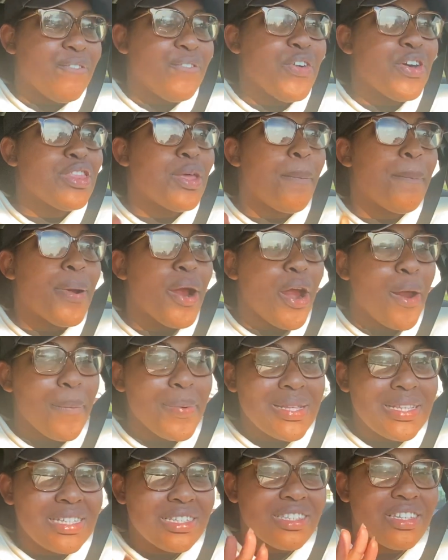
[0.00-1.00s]
for the
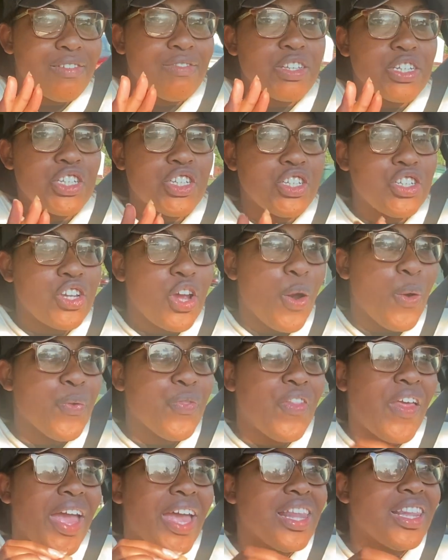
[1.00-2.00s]
purposes of the show,
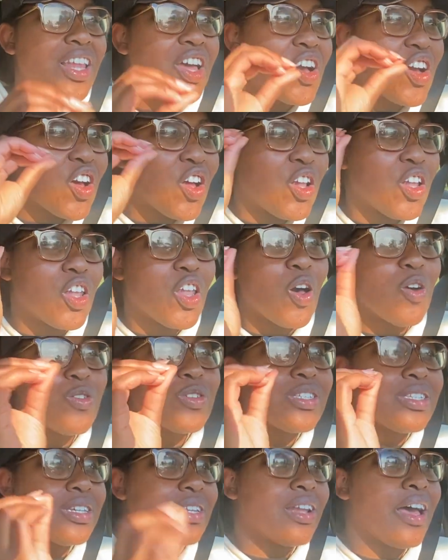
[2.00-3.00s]
they look
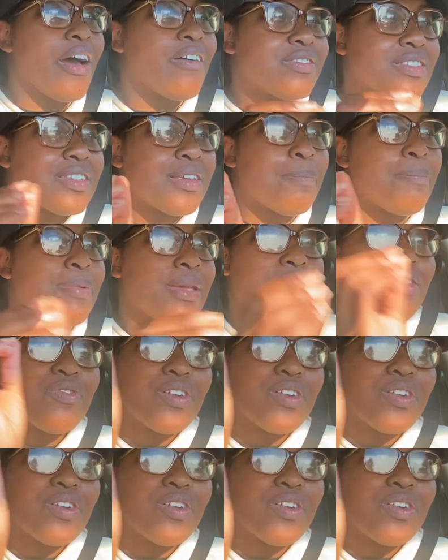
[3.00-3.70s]
close enough to be